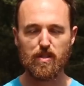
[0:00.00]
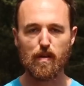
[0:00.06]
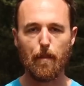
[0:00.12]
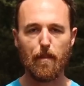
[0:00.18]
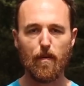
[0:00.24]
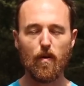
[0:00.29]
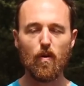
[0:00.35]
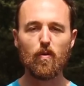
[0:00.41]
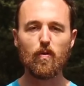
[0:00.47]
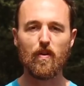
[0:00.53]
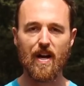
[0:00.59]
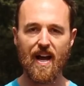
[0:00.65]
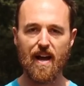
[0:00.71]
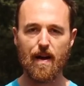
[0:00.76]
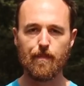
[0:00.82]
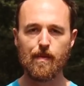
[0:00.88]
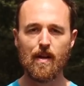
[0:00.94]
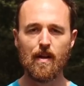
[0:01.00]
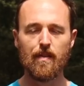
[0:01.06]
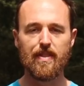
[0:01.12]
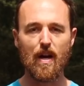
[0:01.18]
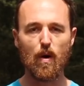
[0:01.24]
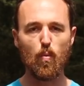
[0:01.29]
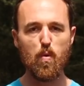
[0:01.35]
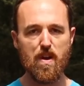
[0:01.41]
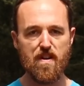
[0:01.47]
It's a program
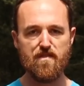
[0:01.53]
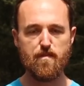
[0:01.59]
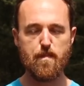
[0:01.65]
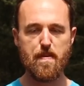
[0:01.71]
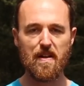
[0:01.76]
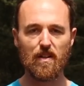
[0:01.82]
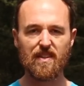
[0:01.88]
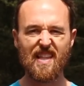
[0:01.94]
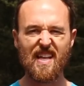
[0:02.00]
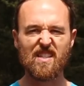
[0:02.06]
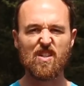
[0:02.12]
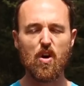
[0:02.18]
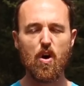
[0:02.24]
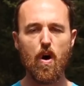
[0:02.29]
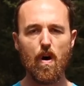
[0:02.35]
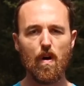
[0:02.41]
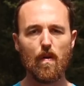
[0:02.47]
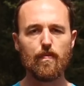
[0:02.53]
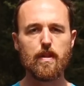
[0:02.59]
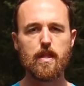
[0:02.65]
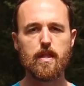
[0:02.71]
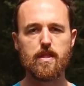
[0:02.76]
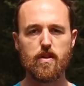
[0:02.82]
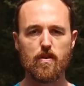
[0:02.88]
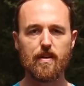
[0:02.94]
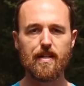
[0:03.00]
that we've built that's called the
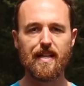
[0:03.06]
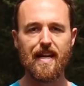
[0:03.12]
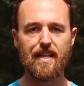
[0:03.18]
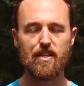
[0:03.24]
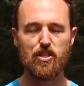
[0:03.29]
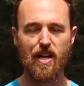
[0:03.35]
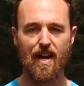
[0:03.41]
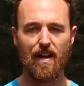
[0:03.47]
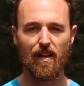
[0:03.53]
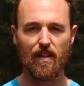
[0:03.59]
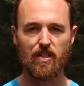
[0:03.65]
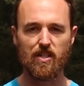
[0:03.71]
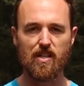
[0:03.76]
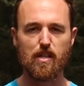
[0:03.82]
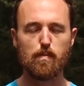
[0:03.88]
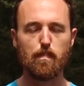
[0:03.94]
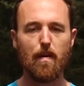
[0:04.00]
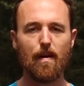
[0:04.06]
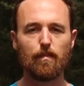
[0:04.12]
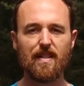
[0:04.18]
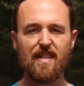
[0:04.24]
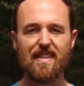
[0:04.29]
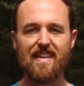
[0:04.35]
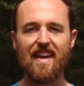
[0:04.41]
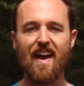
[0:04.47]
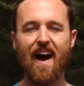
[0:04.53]
30 Day Challenge, and it's
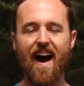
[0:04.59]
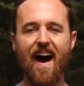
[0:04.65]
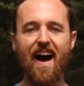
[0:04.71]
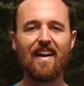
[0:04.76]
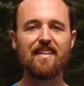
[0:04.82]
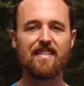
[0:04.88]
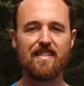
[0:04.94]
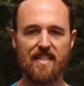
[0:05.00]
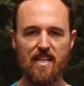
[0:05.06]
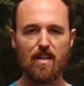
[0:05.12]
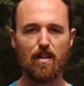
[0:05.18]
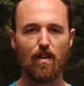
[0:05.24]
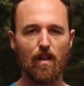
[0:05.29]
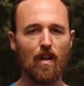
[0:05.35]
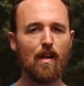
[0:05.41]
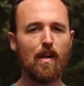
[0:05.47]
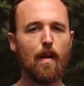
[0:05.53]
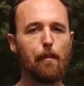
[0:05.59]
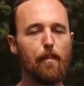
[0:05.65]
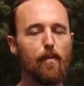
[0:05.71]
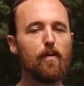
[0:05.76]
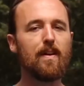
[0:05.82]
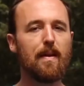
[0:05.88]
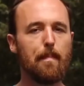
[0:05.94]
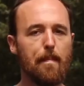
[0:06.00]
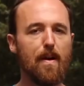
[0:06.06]
probably the ideal
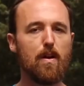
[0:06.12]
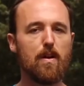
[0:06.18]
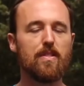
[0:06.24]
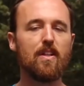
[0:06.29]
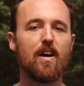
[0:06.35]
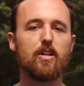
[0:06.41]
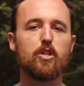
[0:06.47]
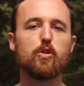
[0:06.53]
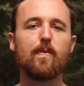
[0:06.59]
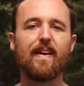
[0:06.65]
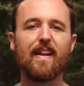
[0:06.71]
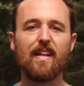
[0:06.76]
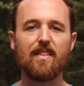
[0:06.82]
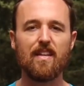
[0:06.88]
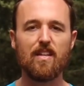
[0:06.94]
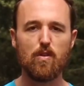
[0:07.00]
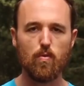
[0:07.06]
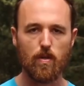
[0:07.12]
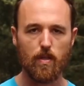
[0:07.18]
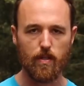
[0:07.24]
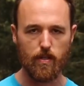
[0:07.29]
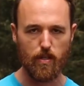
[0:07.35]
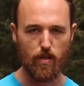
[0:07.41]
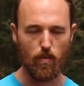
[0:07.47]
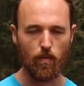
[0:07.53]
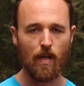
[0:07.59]
pre marathon training that you
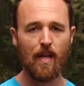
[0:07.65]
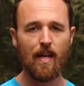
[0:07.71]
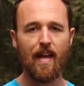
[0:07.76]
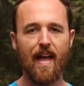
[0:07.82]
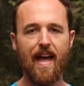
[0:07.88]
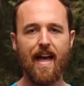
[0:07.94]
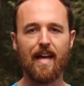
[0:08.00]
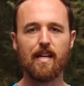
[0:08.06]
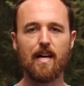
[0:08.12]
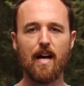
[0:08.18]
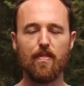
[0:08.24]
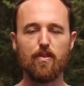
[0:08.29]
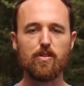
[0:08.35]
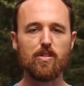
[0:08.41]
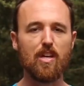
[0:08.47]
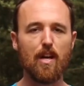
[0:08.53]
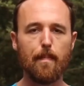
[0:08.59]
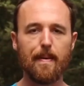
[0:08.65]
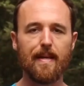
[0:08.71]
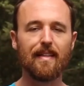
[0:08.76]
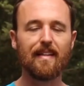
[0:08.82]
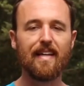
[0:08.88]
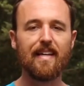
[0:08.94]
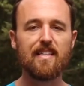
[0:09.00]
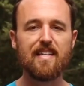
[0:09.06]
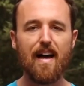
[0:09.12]
could do. And uh, there's gonna be a
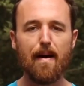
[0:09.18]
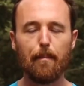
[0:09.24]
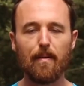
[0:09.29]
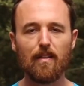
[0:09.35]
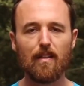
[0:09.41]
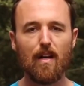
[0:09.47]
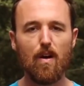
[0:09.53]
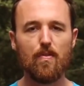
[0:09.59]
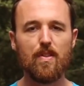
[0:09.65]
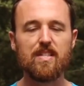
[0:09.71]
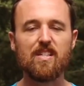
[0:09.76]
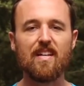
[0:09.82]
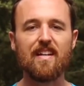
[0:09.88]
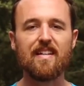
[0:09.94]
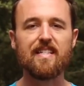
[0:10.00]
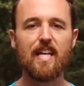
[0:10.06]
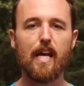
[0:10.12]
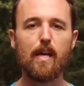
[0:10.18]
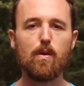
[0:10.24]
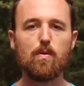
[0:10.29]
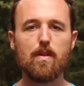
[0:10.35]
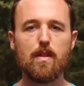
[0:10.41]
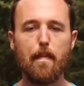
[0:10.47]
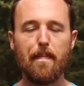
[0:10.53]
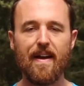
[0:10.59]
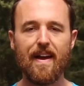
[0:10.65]
link down below that's gonna take you
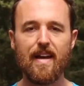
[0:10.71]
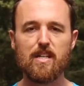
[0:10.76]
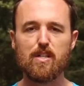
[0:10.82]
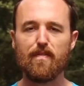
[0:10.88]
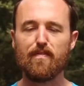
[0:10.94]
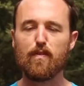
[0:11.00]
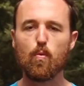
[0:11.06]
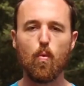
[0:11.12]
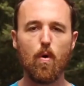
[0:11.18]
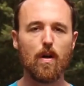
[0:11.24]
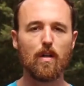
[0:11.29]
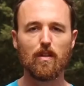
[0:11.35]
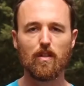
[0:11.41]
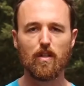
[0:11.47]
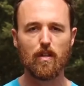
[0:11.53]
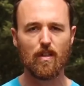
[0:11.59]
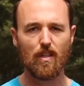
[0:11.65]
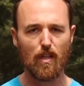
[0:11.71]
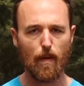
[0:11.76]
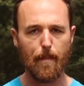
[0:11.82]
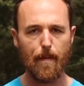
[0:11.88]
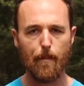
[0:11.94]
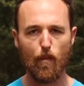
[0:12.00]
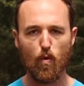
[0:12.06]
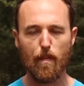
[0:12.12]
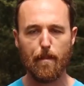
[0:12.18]
to the page if you wanna learn a little
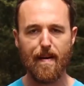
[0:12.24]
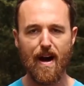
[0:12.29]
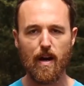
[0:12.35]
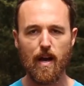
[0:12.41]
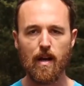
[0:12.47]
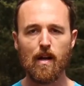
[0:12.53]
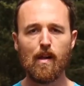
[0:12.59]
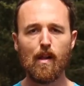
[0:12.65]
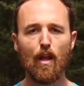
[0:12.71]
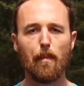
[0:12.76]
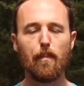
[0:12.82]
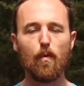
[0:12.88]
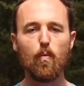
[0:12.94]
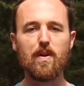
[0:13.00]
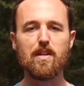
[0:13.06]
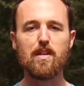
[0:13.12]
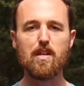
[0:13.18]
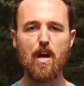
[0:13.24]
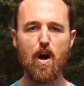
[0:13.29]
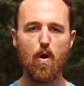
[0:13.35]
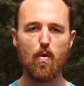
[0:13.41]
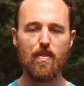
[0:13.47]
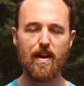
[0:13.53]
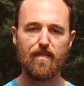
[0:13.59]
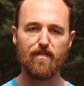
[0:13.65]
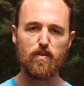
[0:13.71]
bit more about it. But we
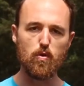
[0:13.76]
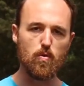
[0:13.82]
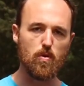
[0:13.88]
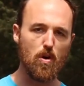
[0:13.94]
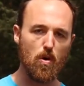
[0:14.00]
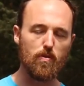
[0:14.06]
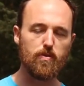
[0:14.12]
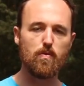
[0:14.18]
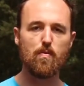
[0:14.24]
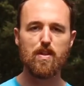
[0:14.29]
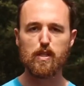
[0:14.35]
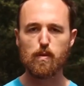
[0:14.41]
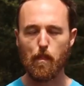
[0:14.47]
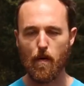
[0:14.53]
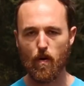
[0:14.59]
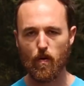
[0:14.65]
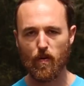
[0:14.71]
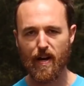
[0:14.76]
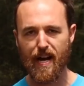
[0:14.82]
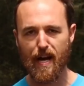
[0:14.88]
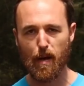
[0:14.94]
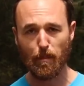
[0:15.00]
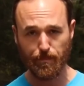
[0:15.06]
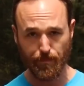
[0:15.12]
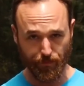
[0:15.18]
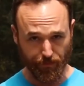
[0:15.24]
know that if you go through this
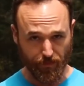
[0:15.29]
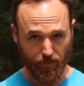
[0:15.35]
program,